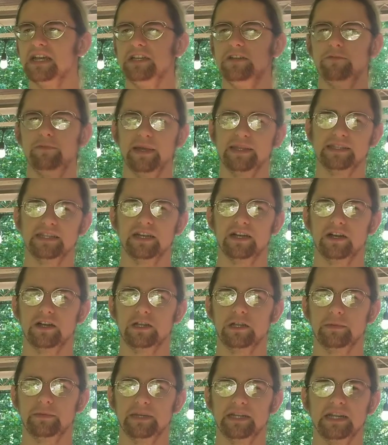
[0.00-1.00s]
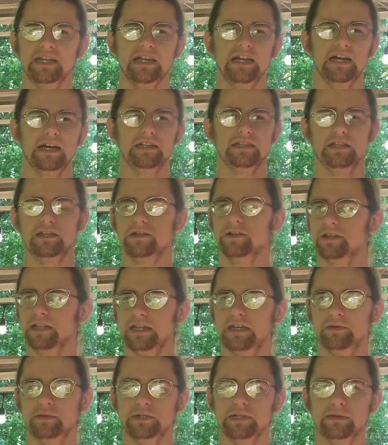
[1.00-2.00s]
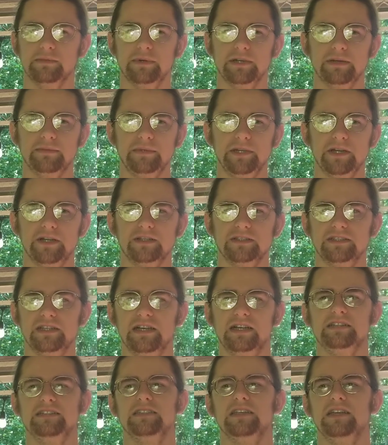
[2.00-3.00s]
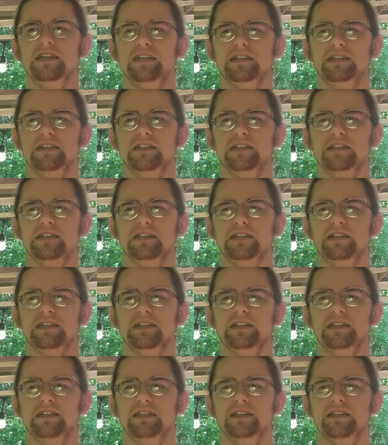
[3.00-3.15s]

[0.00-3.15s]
You've made that argument. Literally anyone can put up yard signs.